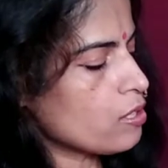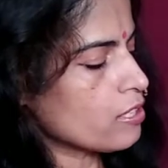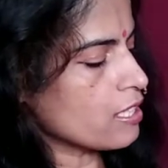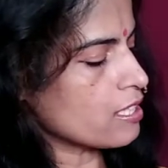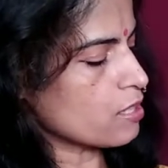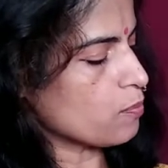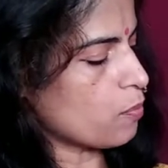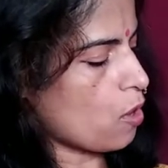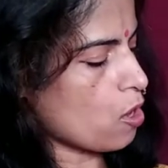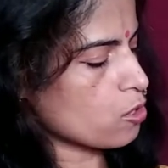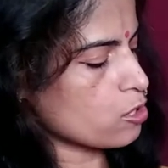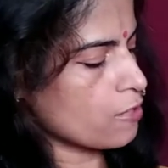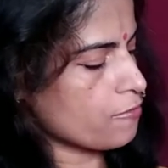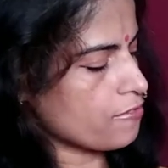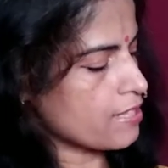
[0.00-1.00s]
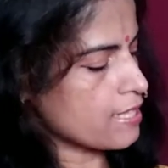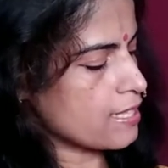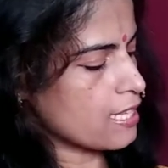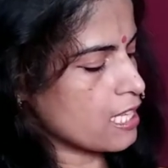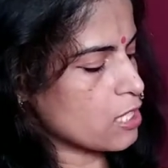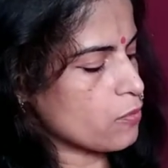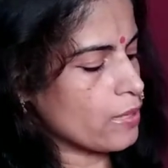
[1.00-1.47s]
rolled this box of
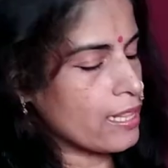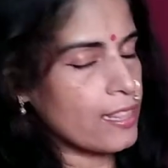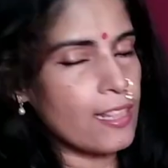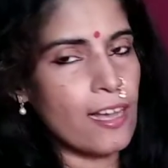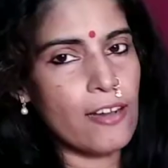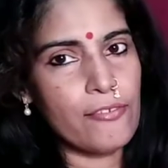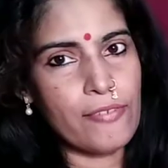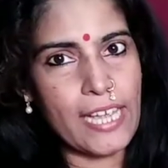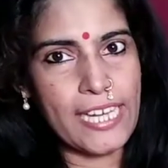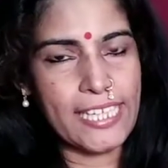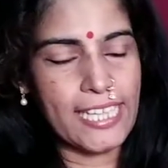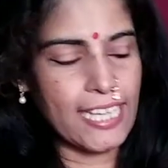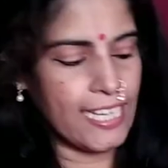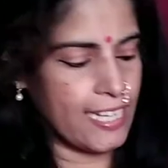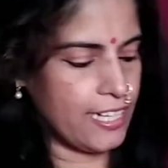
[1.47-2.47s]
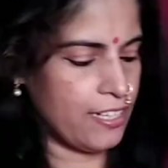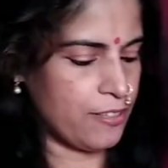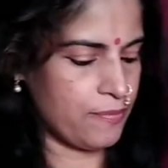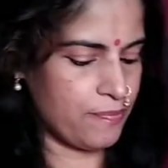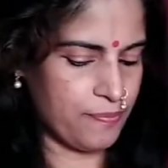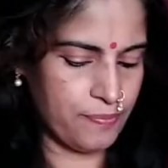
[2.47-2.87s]
incense with love and care.